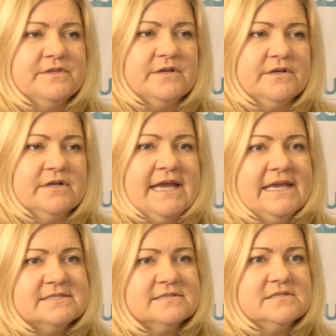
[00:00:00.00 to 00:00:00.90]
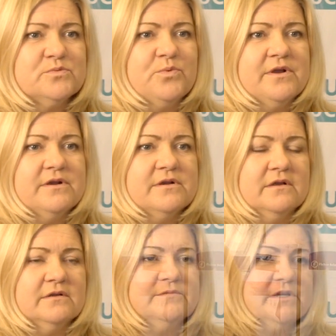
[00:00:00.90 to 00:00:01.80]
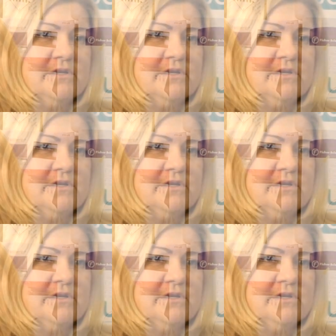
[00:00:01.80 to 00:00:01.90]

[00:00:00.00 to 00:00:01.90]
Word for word: the cases where uh, the